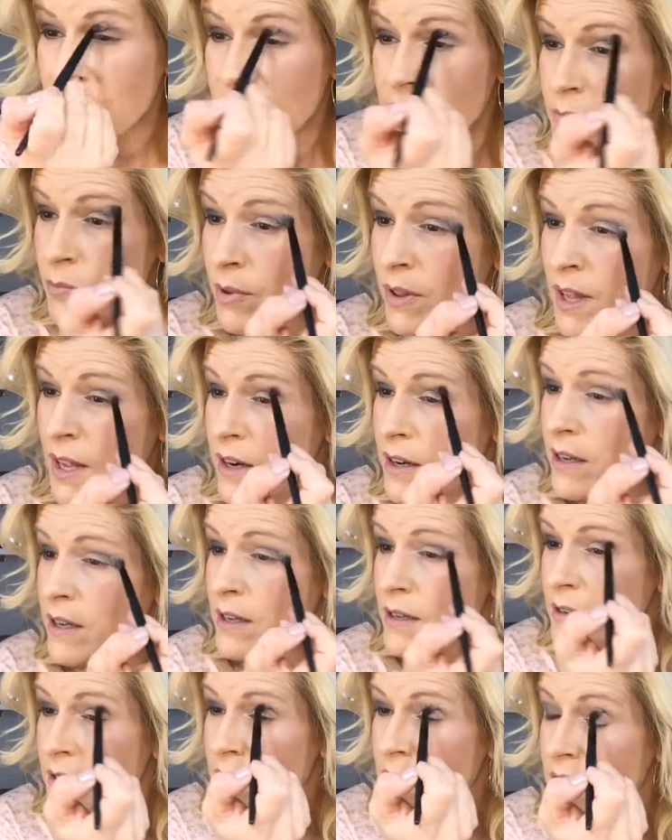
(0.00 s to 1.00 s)
just blend.
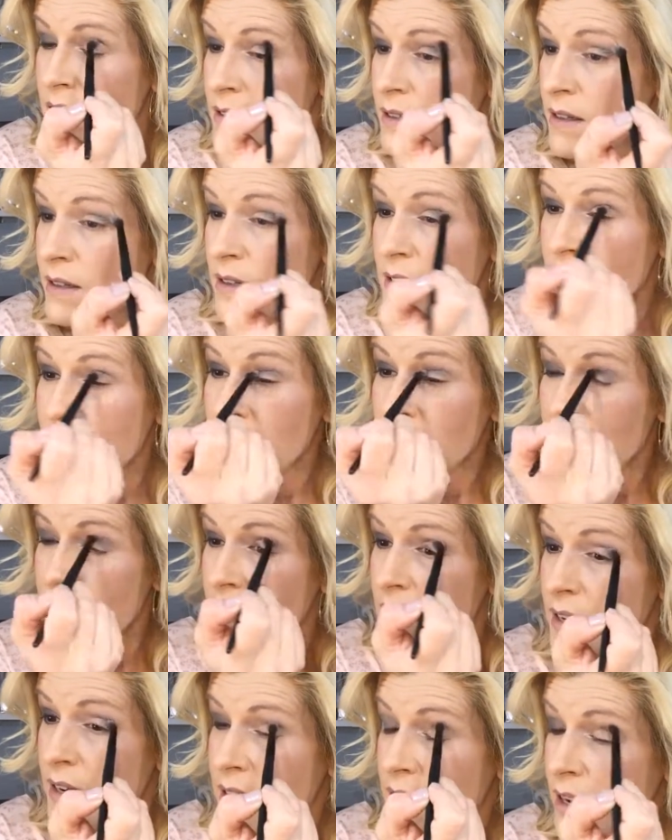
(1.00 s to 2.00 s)

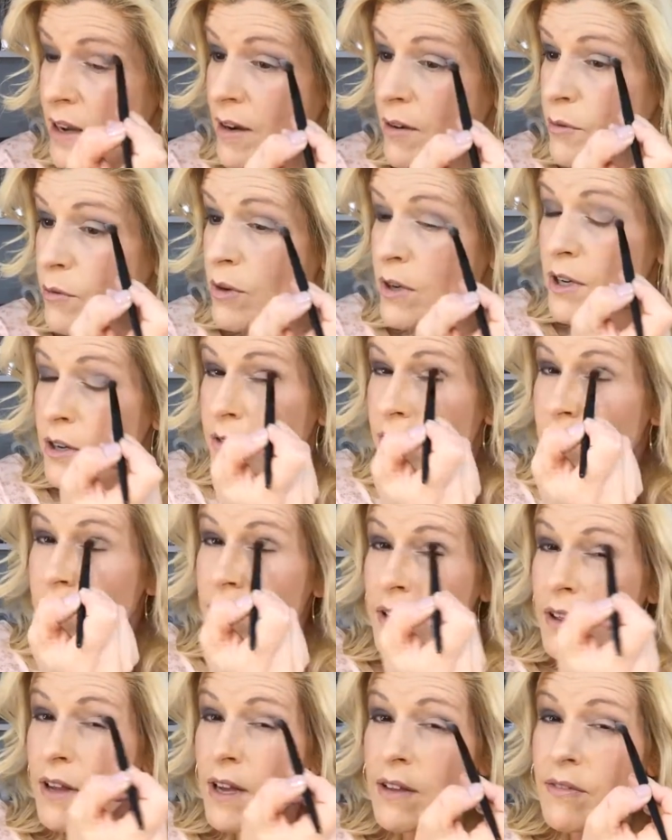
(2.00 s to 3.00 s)
And when you
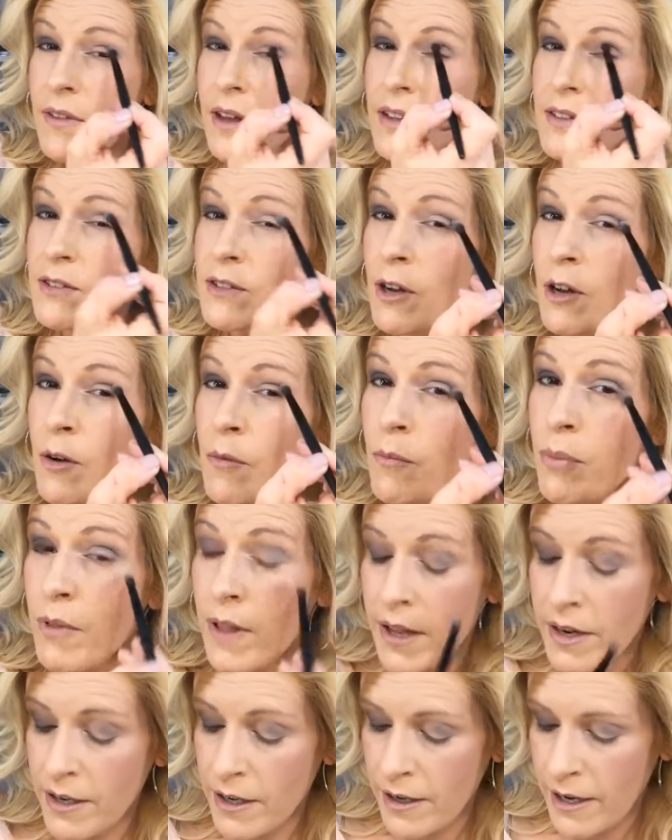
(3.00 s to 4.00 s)
feel like that's all
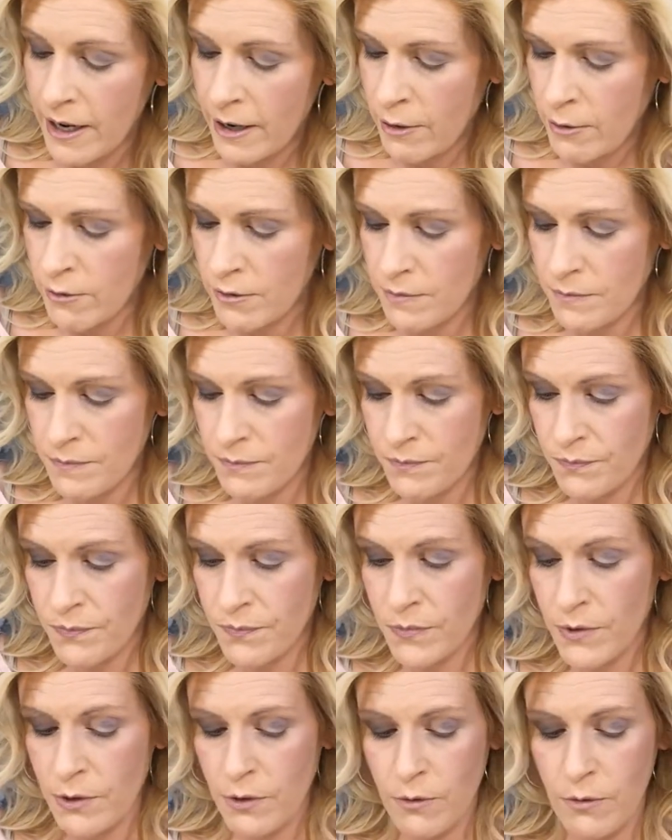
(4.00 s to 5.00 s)
blended out,
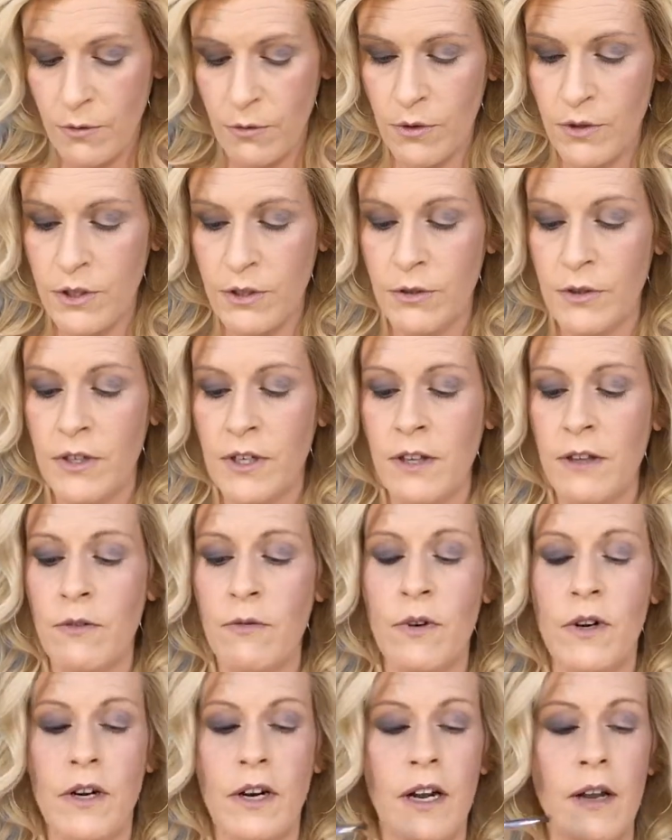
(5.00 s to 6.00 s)
we'll do another
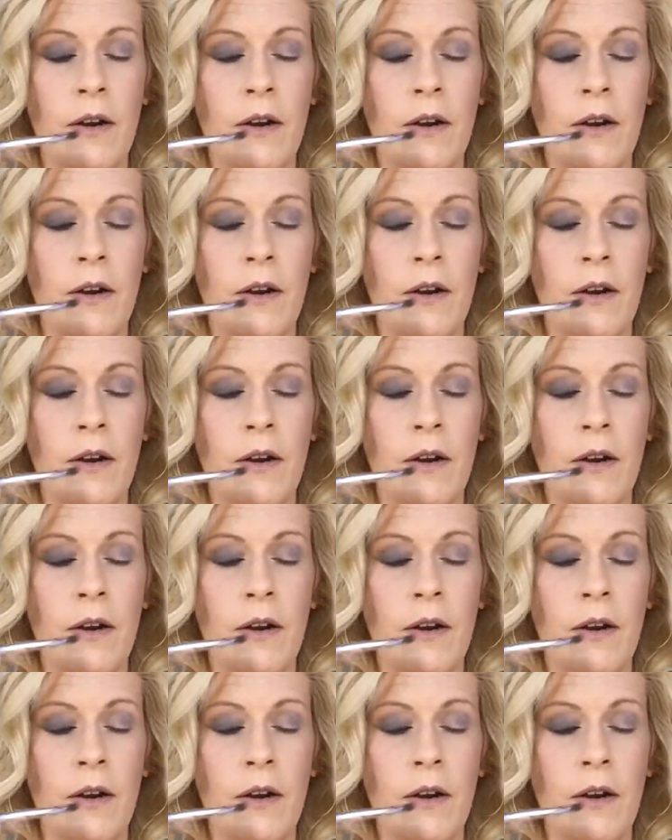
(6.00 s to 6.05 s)
one.